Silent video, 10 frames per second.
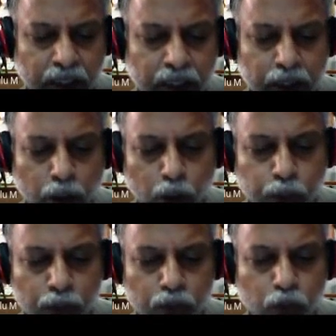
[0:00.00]
the
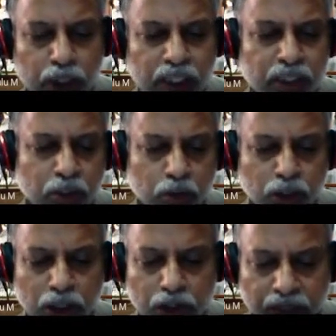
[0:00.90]
output voltage is
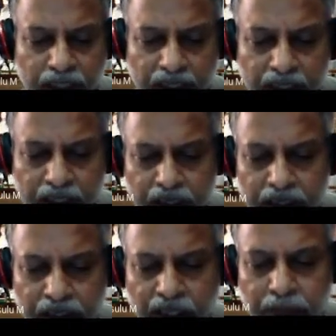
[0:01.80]
going to vary.
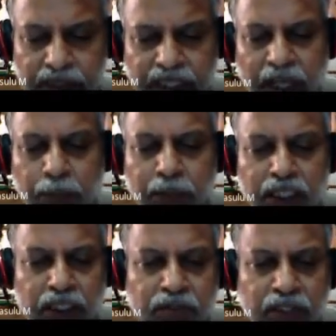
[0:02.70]
Same is happening
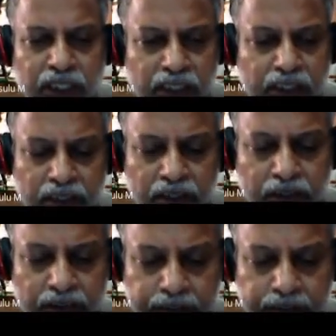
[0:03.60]
even in this.